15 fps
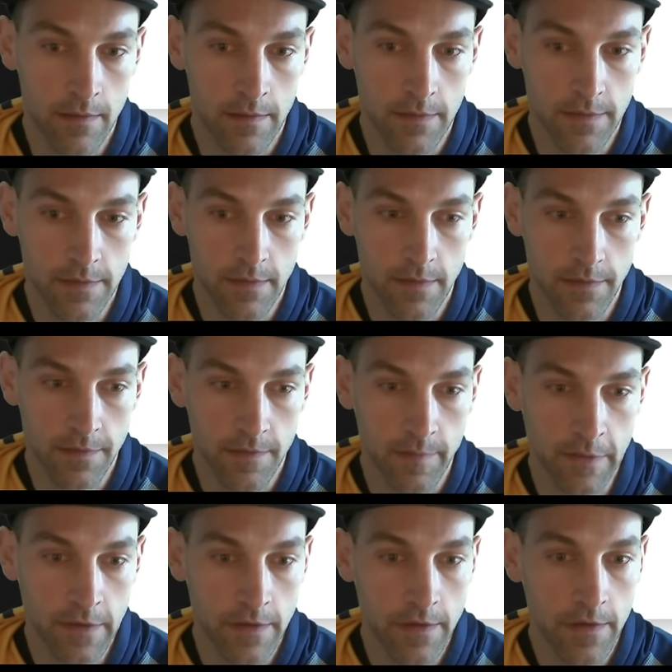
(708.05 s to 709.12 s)
Let's go
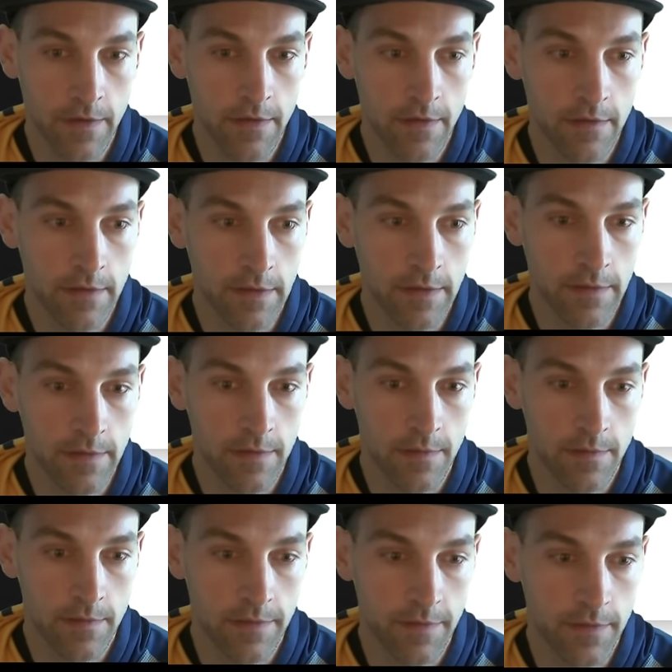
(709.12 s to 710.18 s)
Familiar into
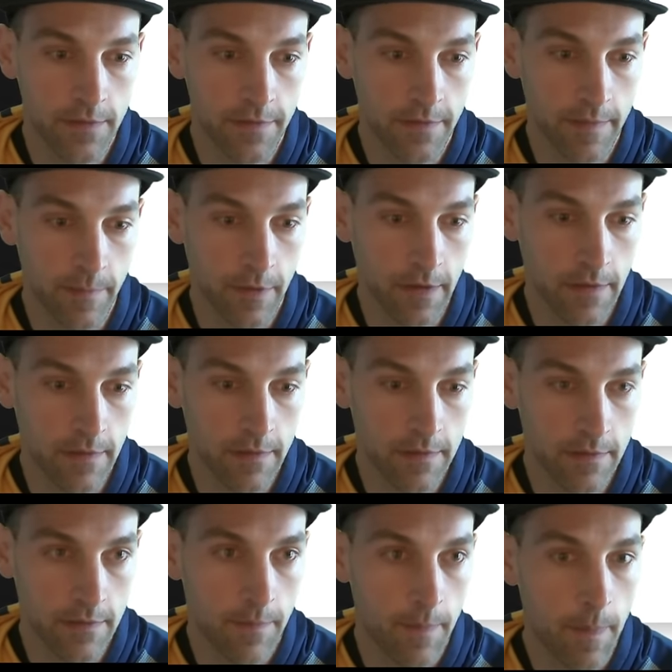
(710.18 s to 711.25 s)
Drifter Ephemerate.
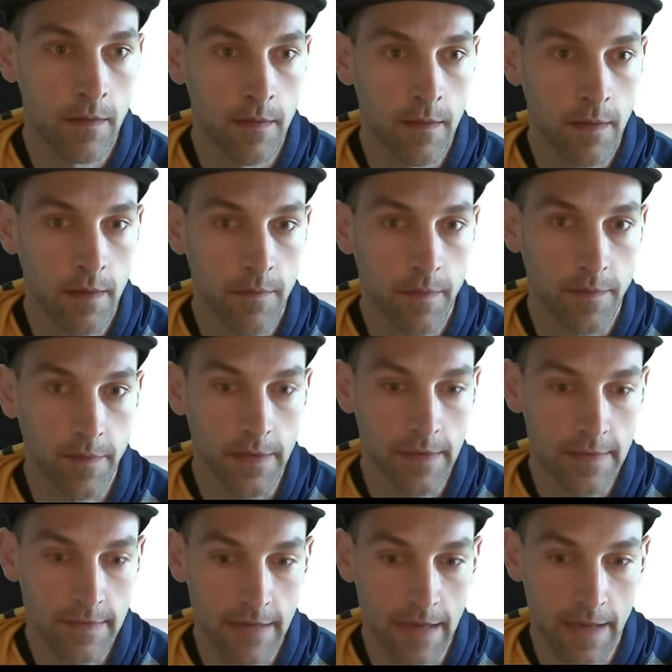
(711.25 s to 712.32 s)
We find a
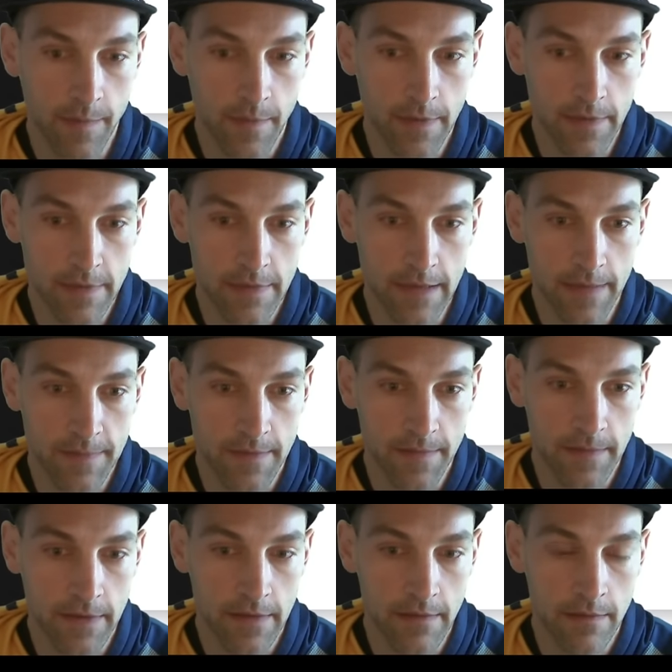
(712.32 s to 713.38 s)
snap, we can snap
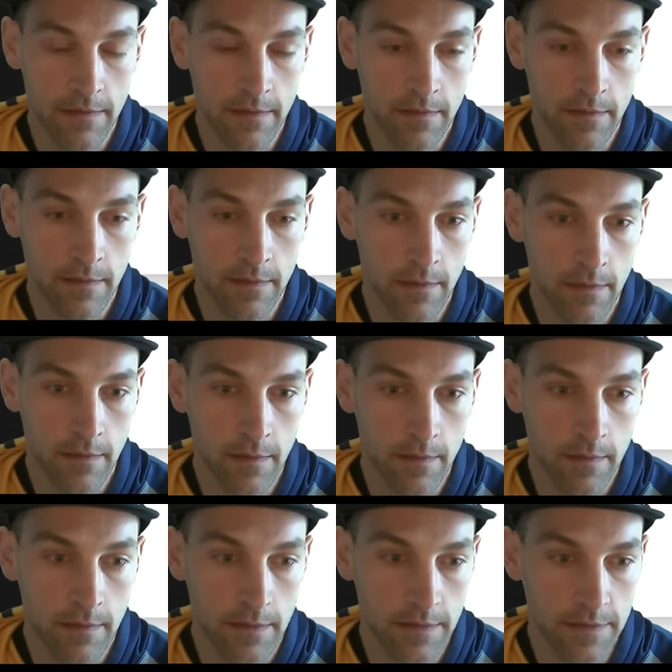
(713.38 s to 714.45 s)
something.
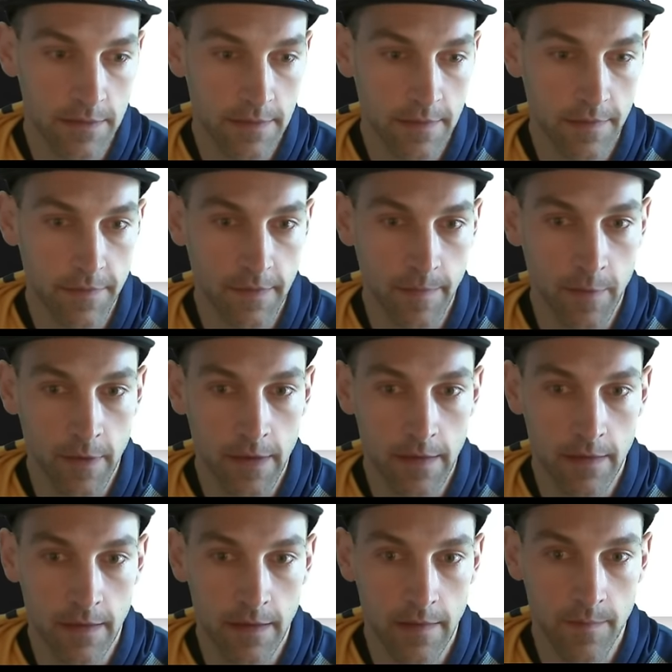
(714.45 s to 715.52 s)
Let's just
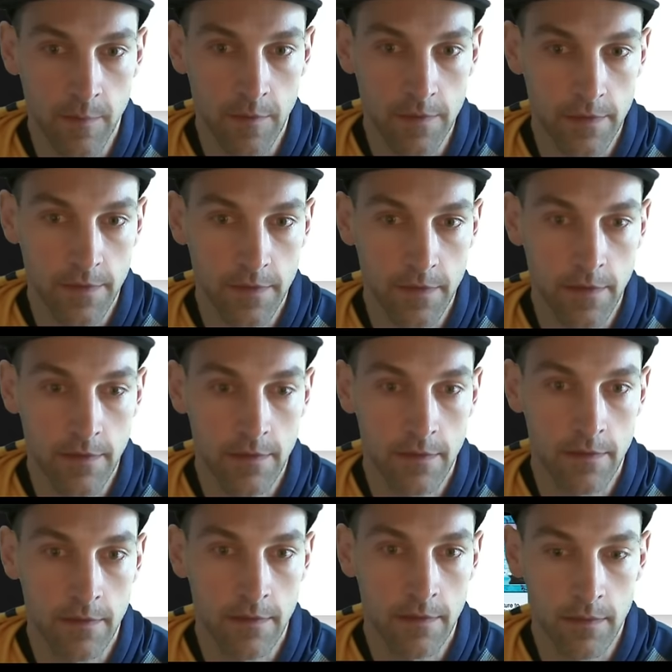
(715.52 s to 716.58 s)
Ephemerate the Mulldrifter.
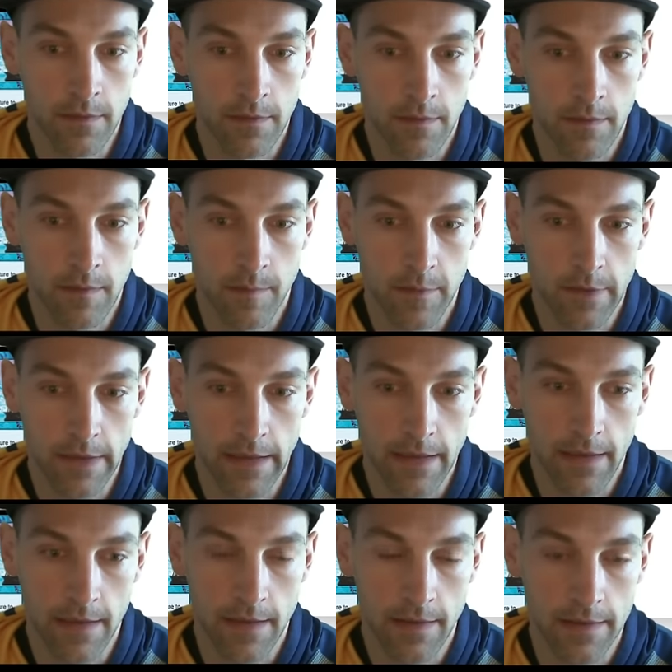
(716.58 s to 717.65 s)
Play
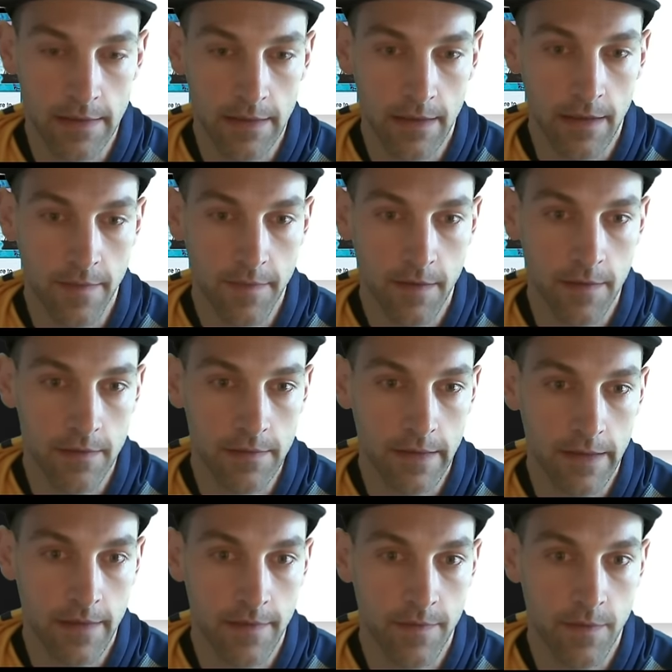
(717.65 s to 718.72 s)
a off-color
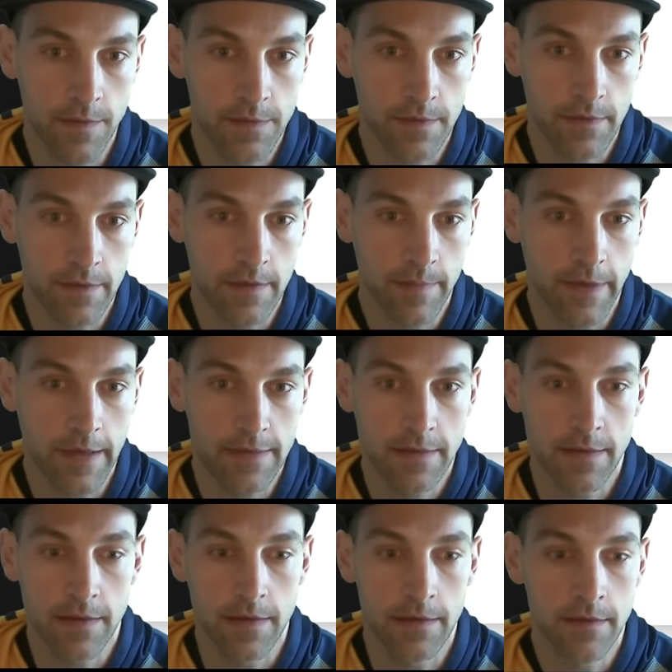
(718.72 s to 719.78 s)
land, unfortunately, and pass the
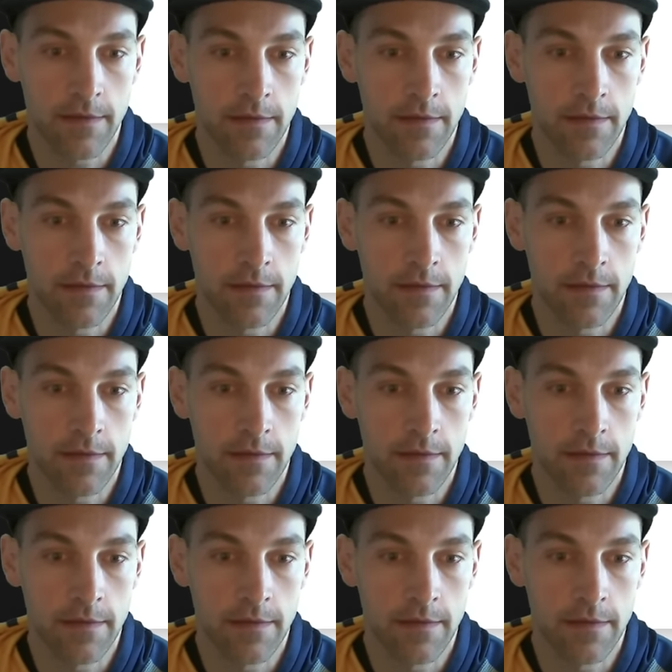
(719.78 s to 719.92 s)
turn.